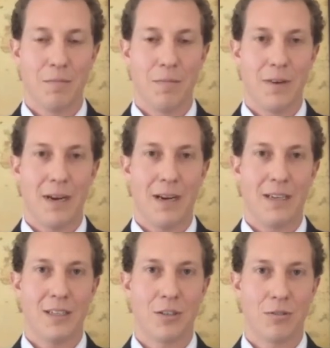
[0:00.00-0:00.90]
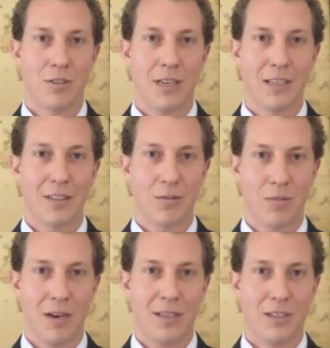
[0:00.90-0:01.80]
And so setting the
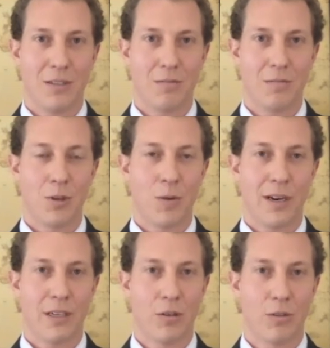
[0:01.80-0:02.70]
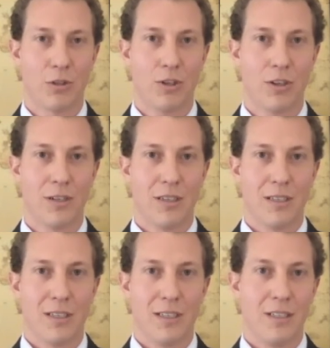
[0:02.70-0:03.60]
right culture
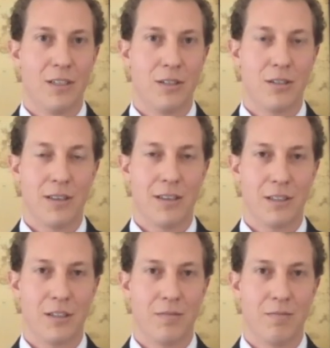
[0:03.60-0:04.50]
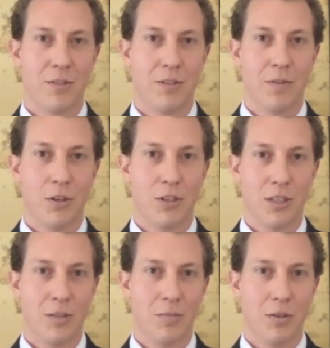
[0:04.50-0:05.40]
is, I think, the first
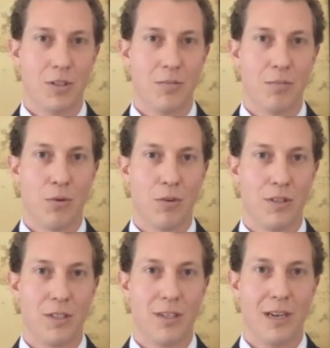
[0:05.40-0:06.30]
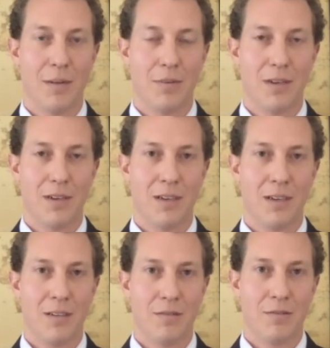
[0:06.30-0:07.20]
and the most important step
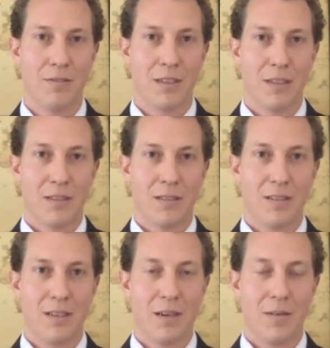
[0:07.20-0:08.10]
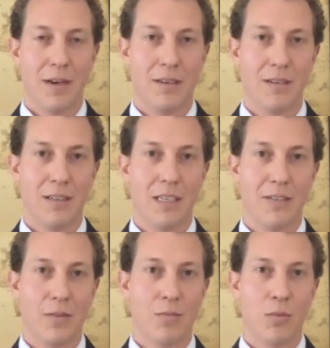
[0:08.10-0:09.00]
of, and
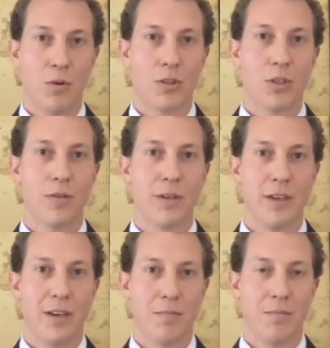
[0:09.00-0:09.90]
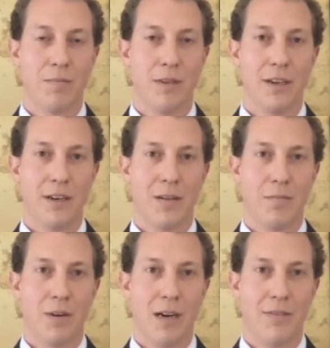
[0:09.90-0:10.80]
even more so in a
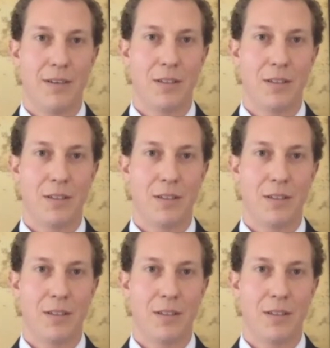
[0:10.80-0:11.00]
nonprofit.